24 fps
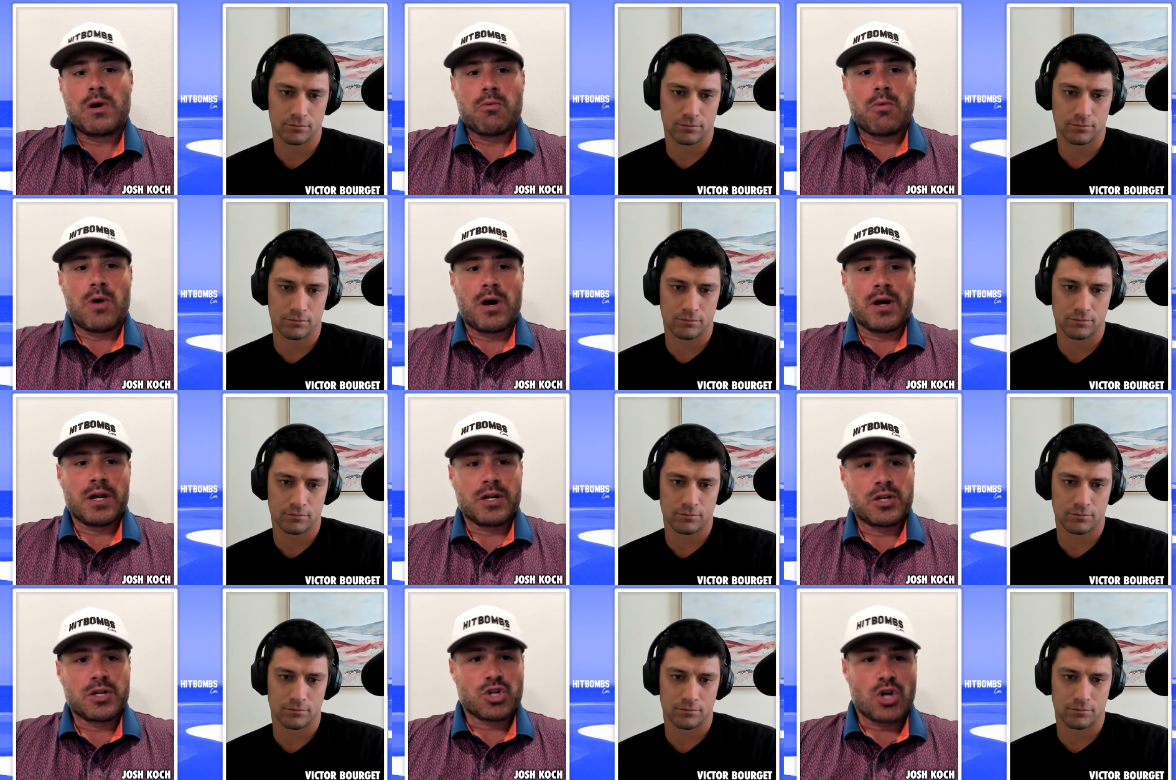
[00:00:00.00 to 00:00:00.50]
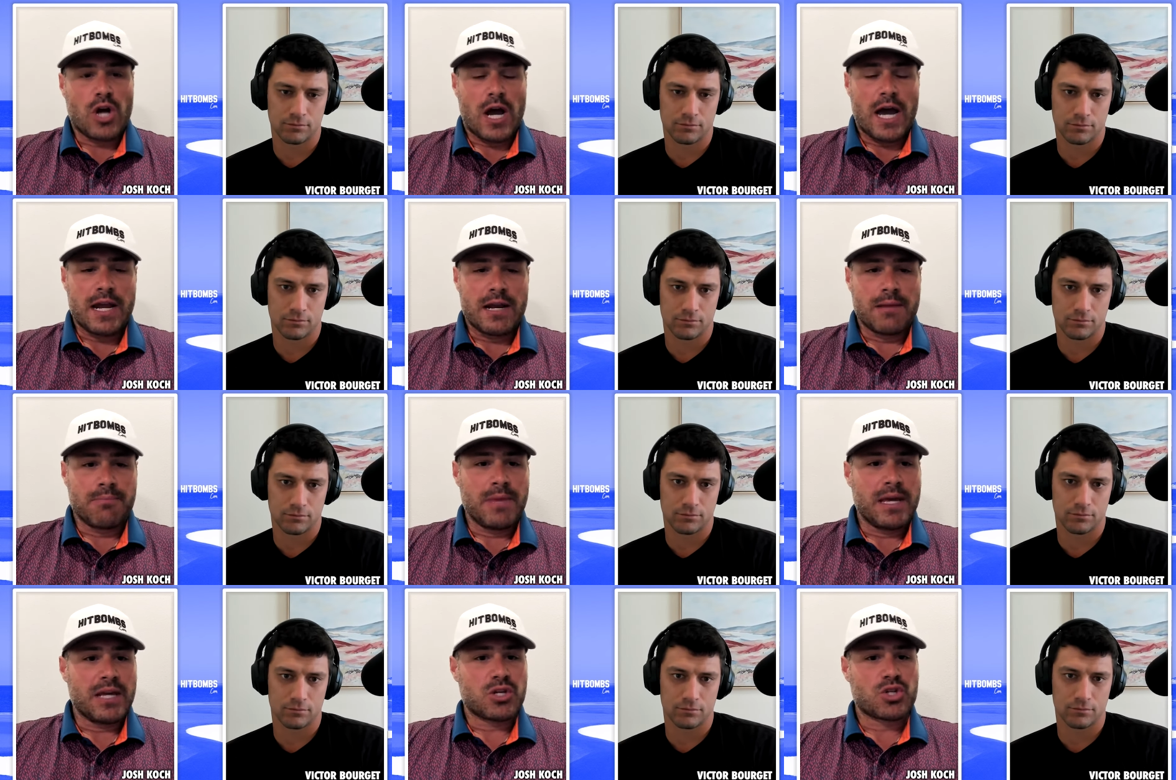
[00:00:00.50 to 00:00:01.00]
Speaker 1: We want to
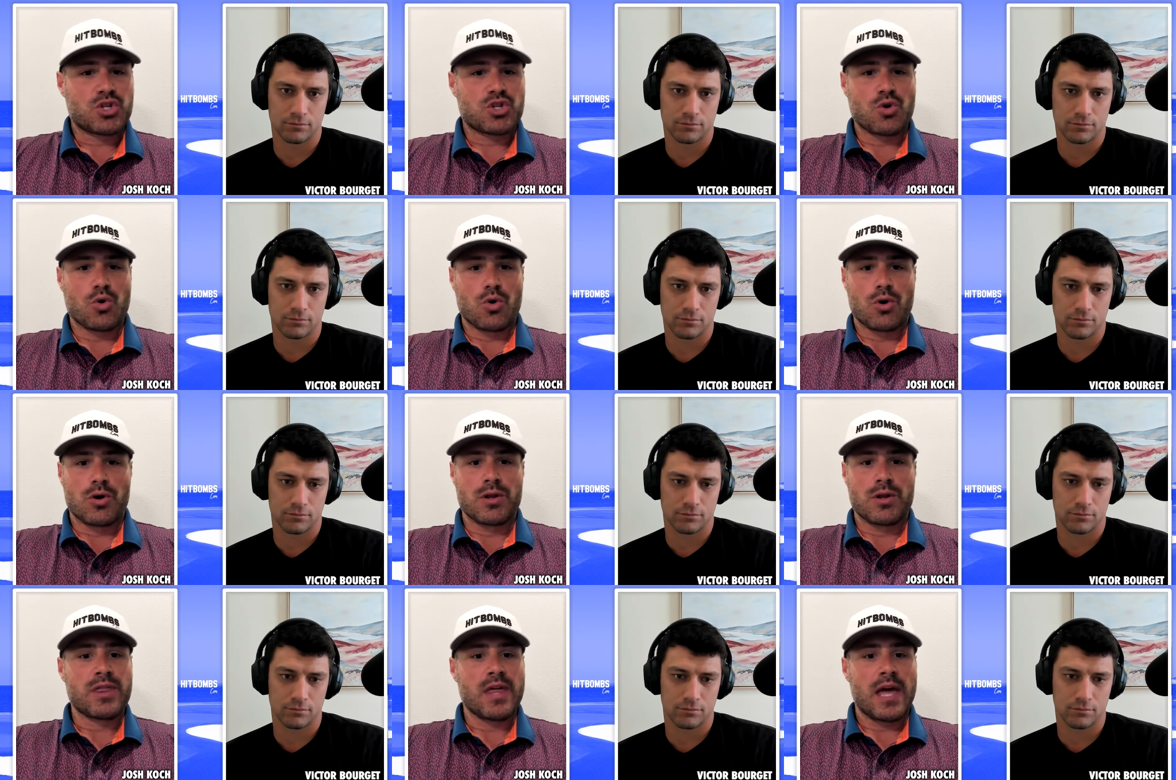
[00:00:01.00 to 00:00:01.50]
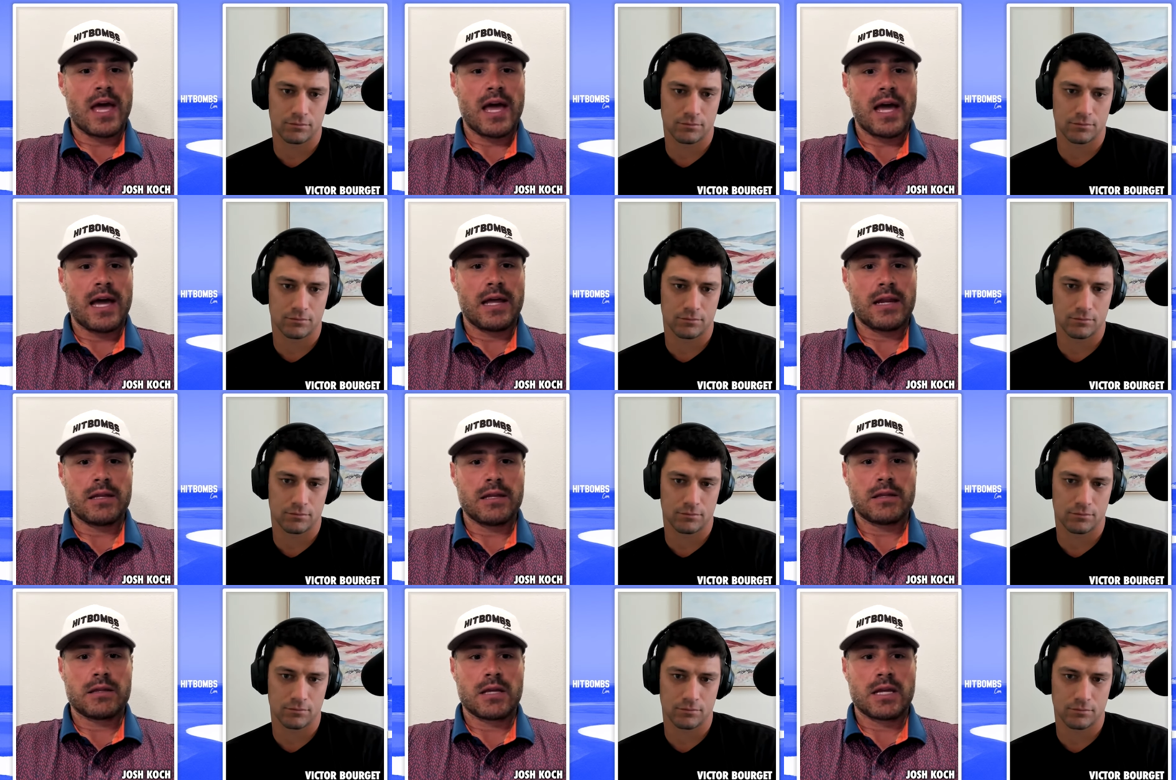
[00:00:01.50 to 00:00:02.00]
try to make sure
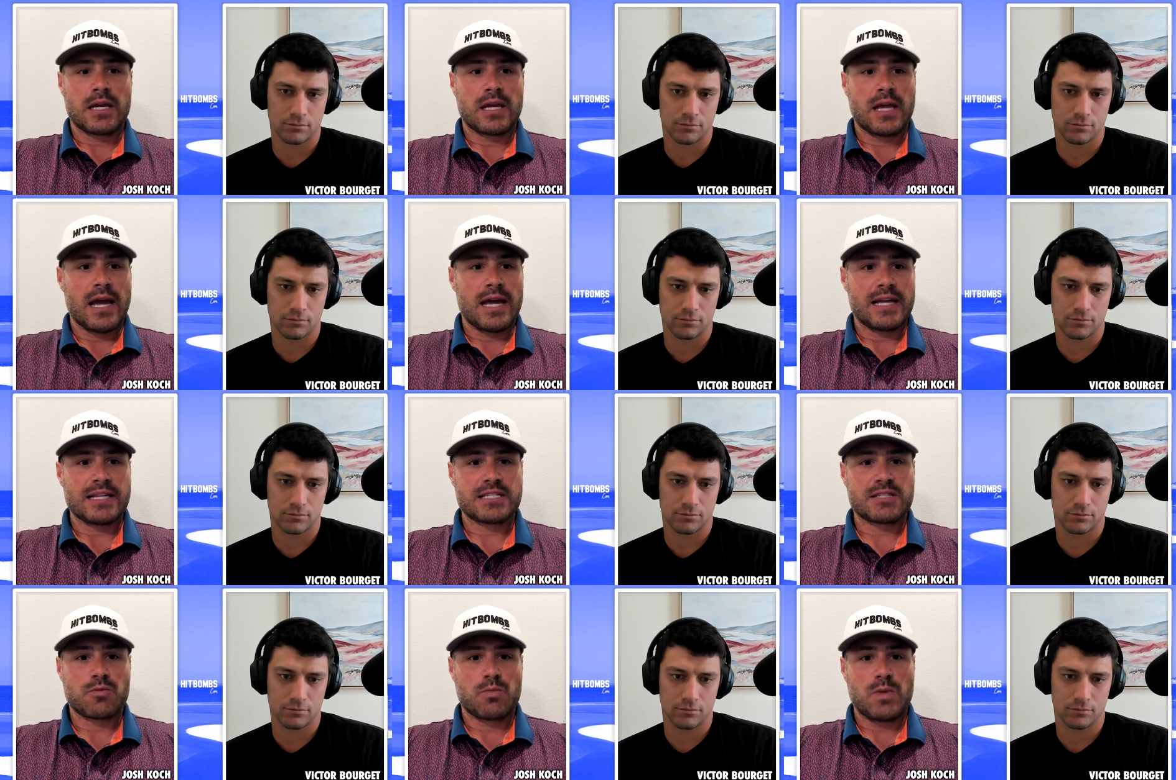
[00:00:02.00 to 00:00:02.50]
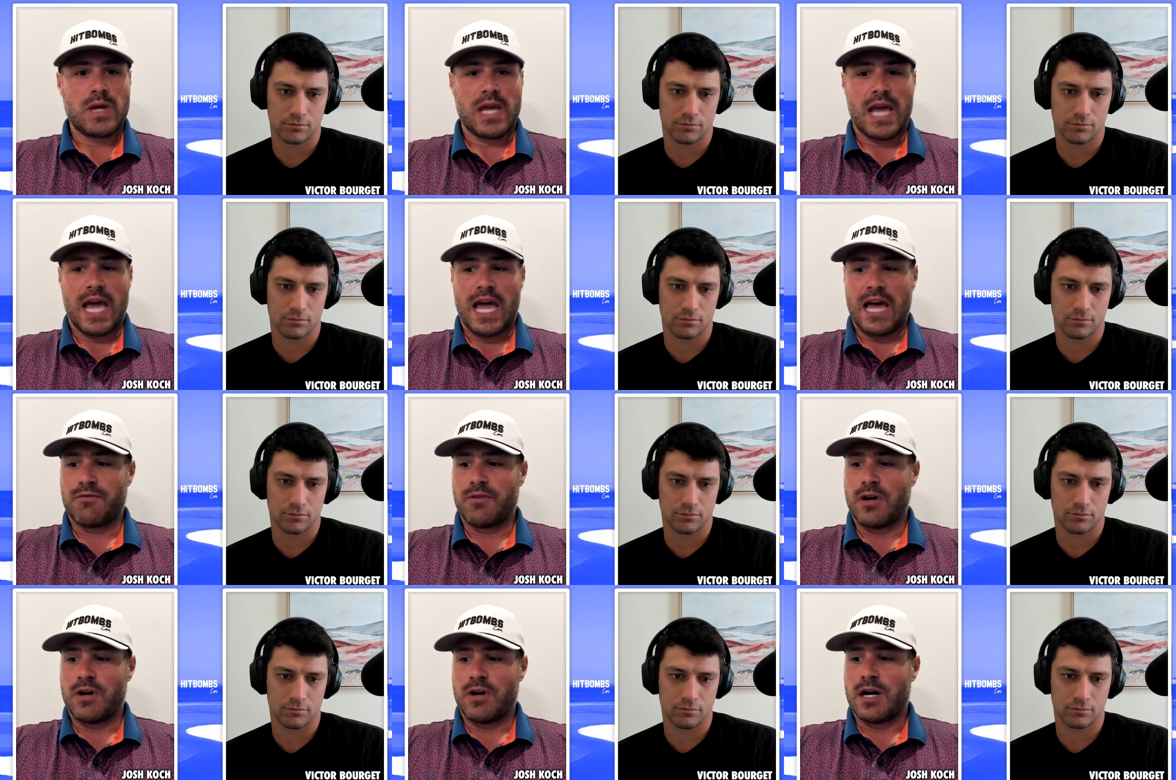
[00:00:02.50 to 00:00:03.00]
that the guests we
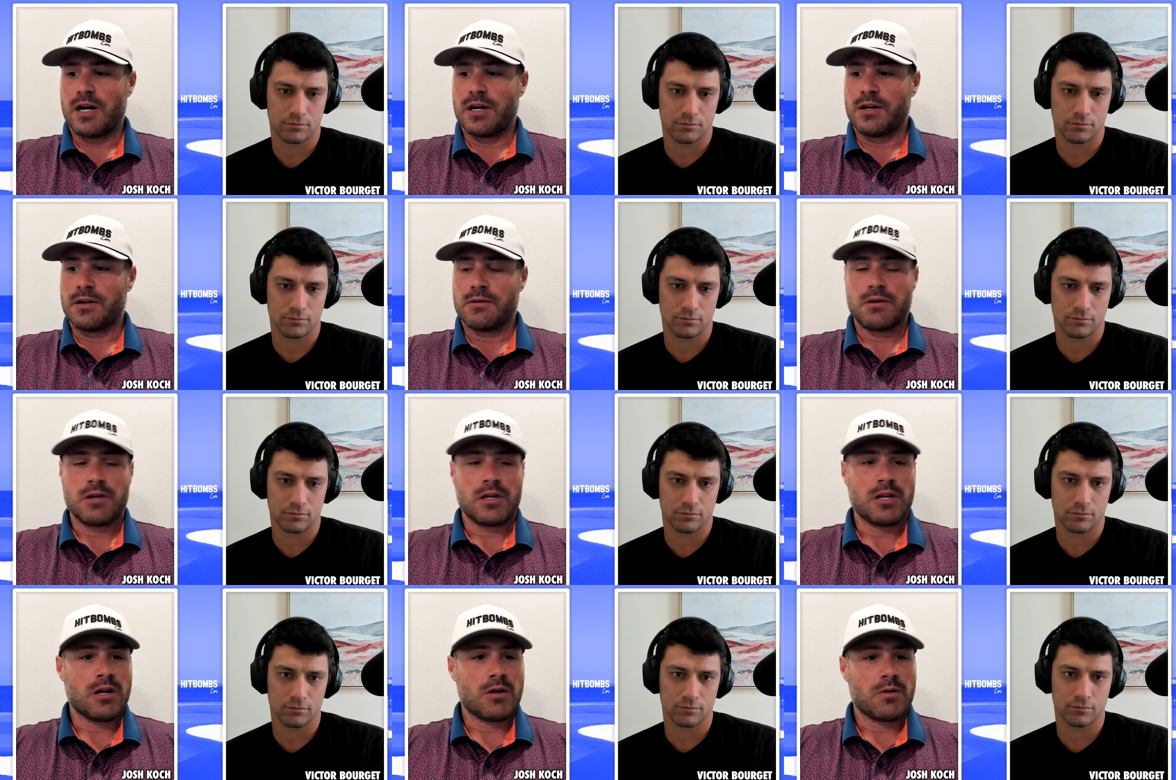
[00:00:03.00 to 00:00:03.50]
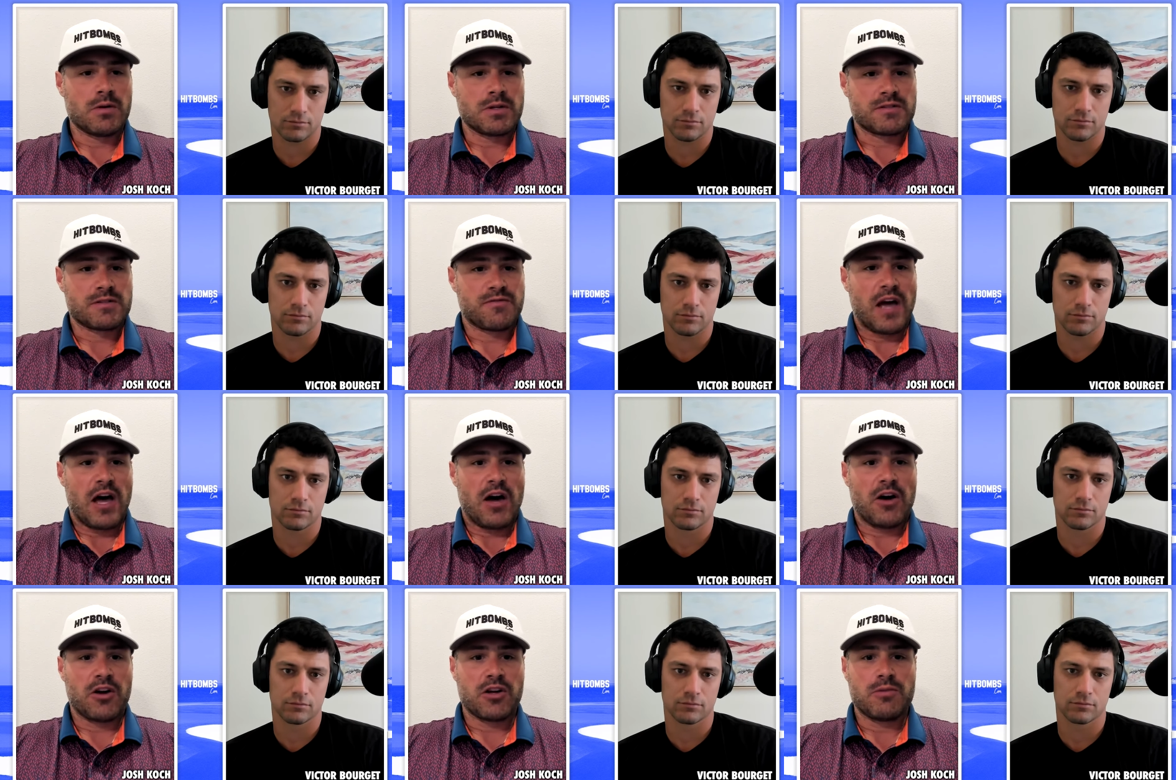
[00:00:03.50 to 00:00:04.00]
have on, you know, is
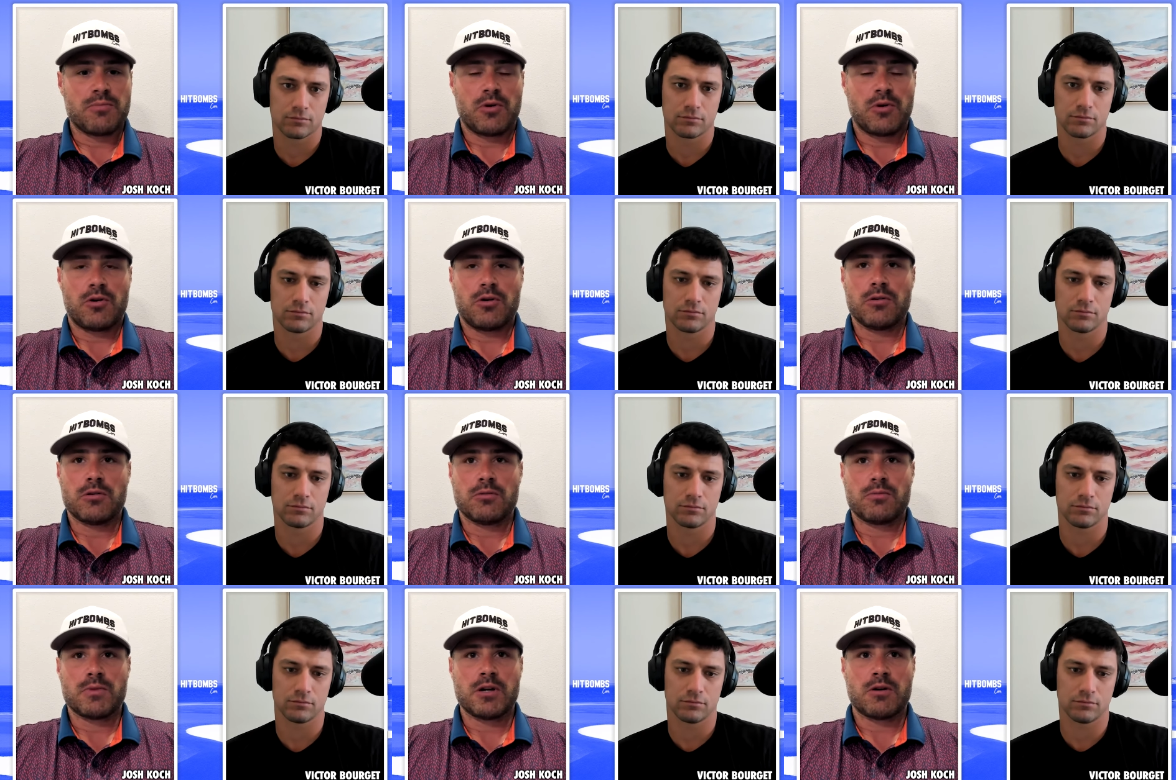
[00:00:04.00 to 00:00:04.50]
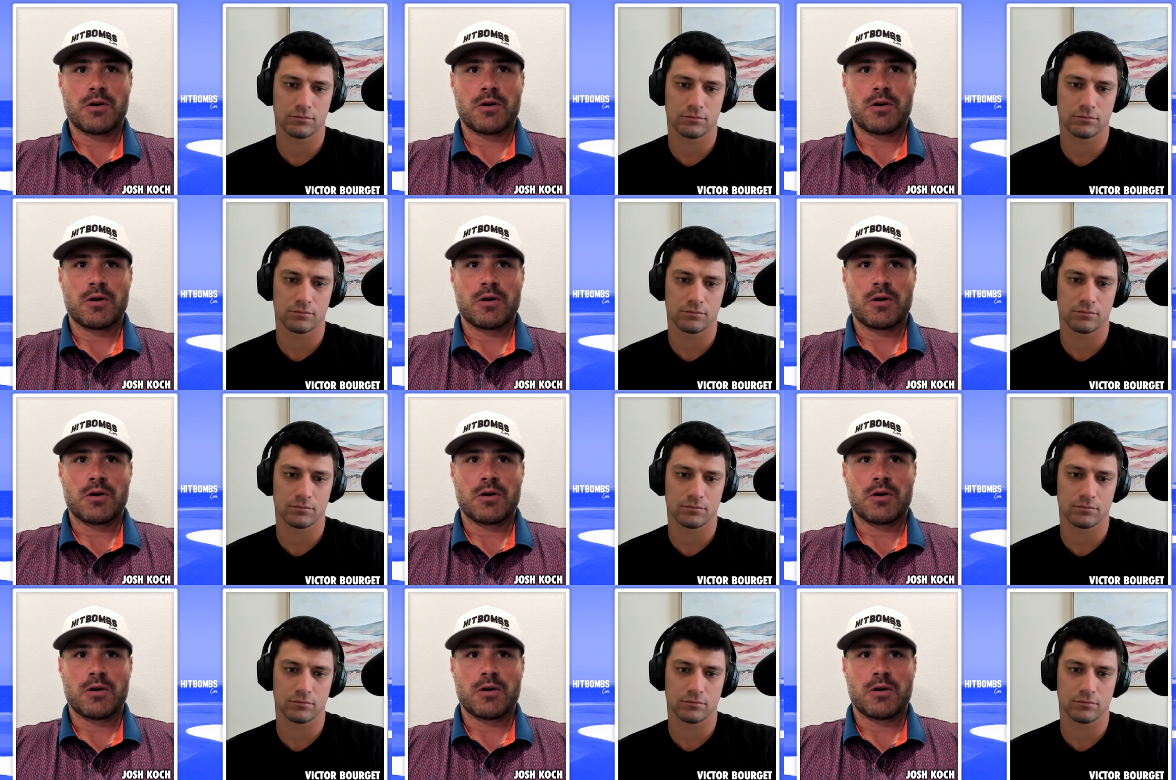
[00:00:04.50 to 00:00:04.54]
valuable.